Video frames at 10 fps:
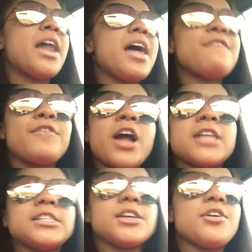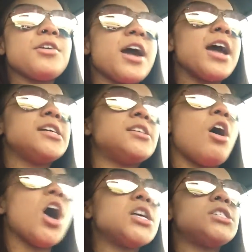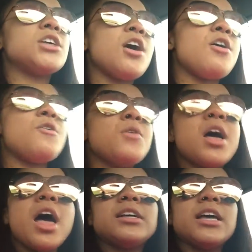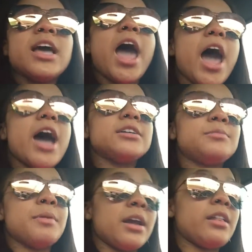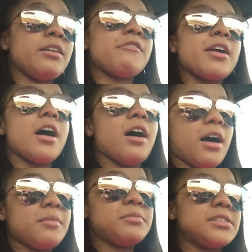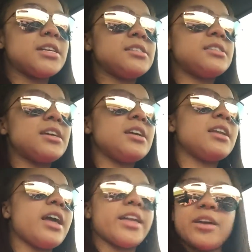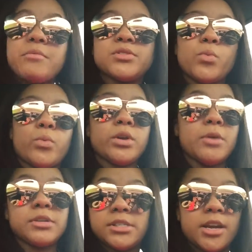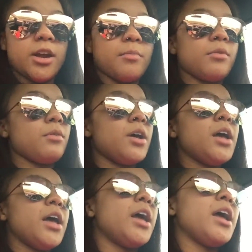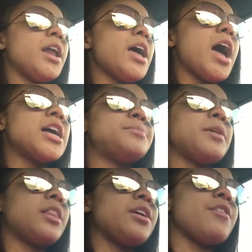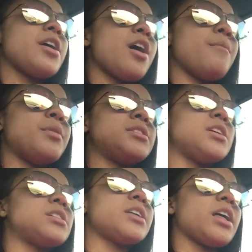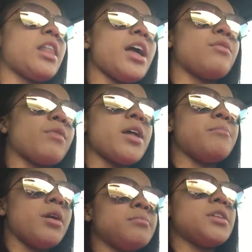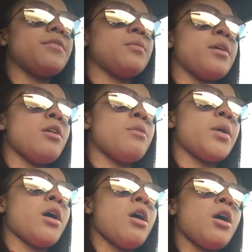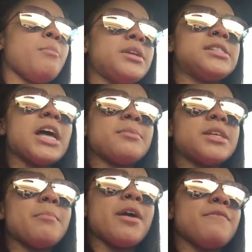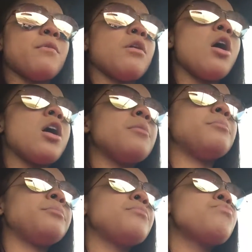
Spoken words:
And I forgot to tell you guys, also, it has been clearing up since then. Like, it was terrible. And it has been clearing up. It looks like red bumps everywhere on my arm, but it stops at my forearm.